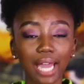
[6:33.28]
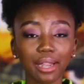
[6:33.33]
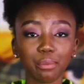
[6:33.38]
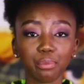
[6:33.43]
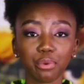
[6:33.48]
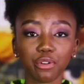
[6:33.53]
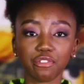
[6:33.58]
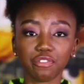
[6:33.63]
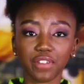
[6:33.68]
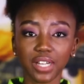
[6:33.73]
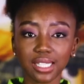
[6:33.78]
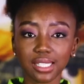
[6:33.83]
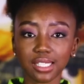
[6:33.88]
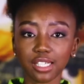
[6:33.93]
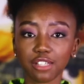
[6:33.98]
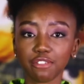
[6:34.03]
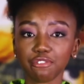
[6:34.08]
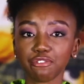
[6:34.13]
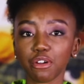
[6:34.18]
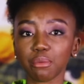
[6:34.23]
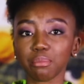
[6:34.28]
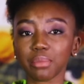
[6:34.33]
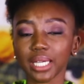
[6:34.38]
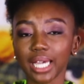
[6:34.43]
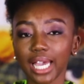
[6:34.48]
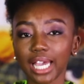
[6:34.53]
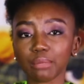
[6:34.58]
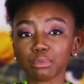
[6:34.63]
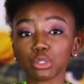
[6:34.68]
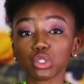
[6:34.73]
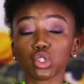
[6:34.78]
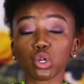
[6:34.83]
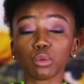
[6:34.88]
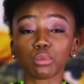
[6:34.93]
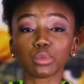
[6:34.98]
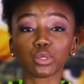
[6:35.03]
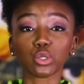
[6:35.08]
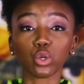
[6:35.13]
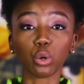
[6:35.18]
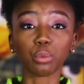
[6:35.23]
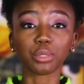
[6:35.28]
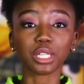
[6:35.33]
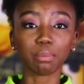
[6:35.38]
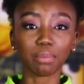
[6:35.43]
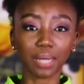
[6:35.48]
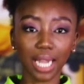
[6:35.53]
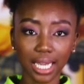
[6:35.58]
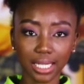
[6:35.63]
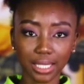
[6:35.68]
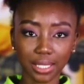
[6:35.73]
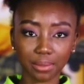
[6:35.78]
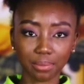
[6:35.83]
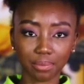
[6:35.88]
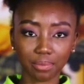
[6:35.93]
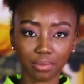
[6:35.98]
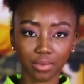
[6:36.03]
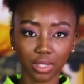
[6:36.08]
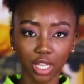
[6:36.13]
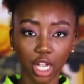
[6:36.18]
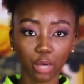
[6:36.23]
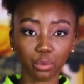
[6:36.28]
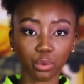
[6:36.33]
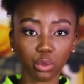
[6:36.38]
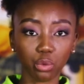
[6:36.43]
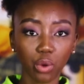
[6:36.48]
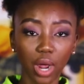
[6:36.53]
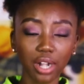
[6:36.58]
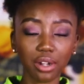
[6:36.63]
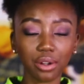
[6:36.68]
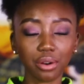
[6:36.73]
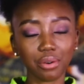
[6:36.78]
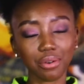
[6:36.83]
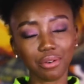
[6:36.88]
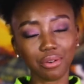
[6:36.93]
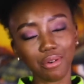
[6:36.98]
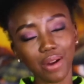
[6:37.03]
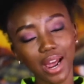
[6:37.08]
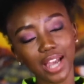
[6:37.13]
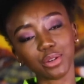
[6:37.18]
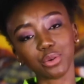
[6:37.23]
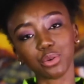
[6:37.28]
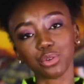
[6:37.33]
and it prevents it from being able to absorb the blood. It will run right